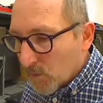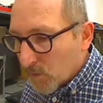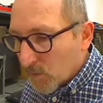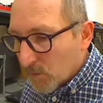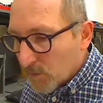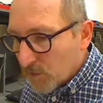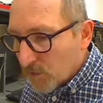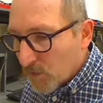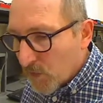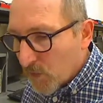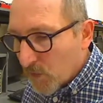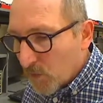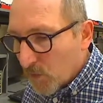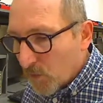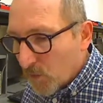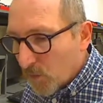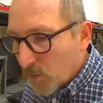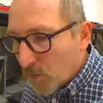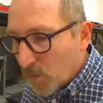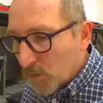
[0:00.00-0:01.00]
So
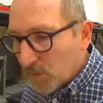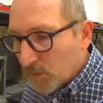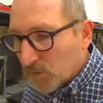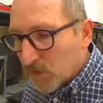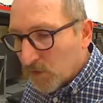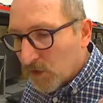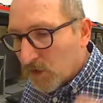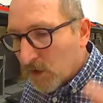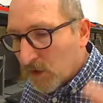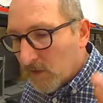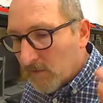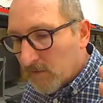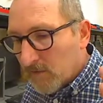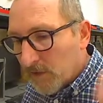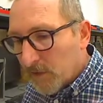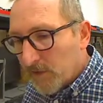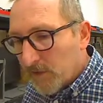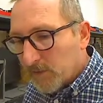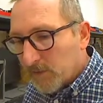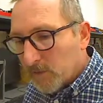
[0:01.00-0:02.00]
to
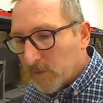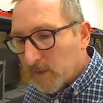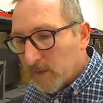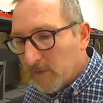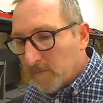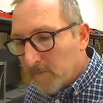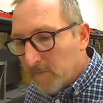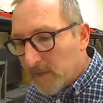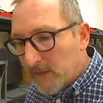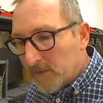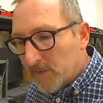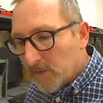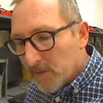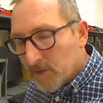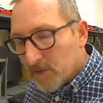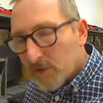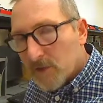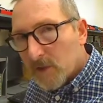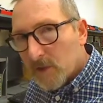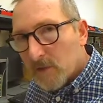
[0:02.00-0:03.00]
convert from
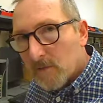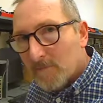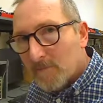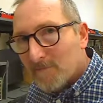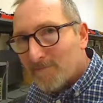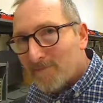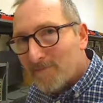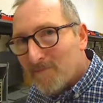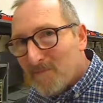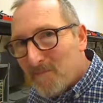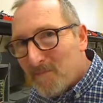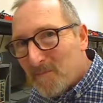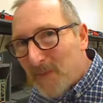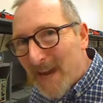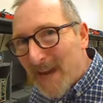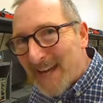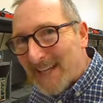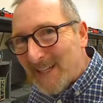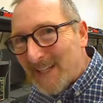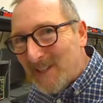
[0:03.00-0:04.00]
admittance
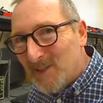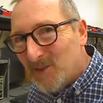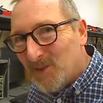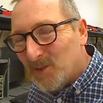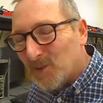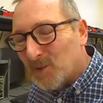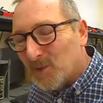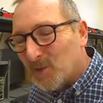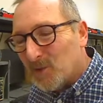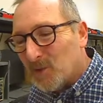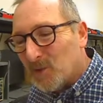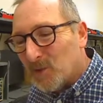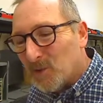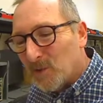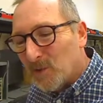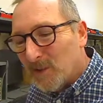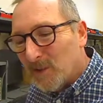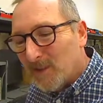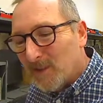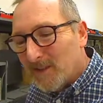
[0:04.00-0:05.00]
back
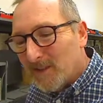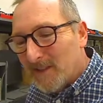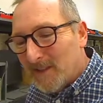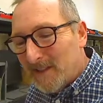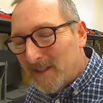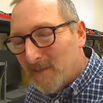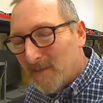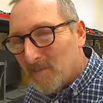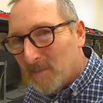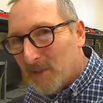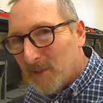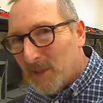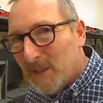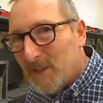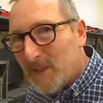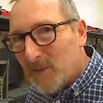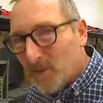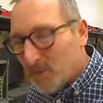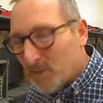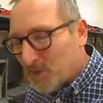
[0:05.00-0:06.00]
into
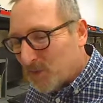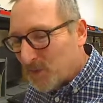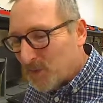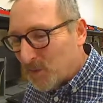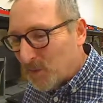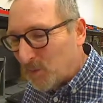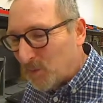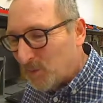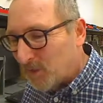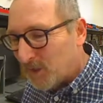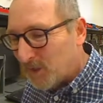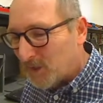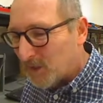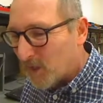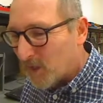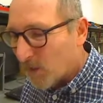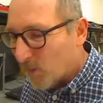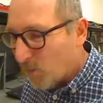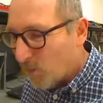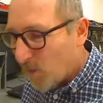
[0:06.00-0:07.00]
impedance, we need to
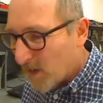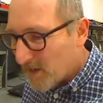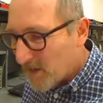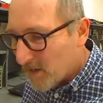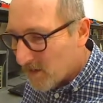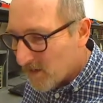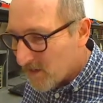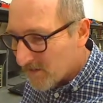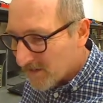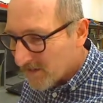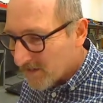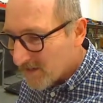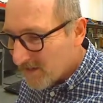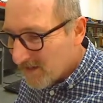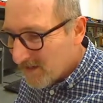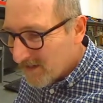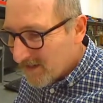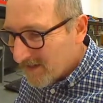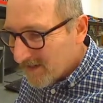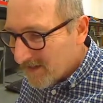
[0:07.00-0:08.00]
go 1 over.
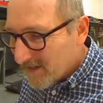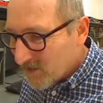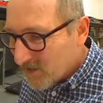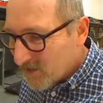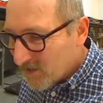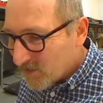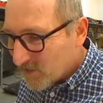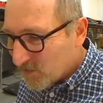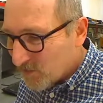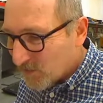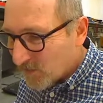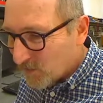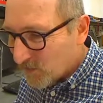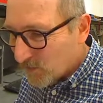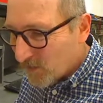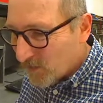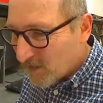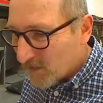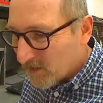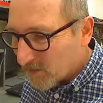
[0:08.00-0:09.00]
Is this sort of
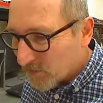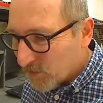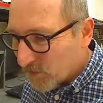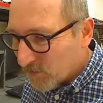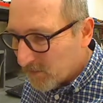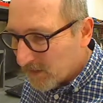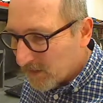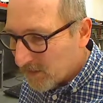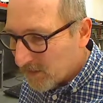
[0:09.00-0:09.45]
looking a little bit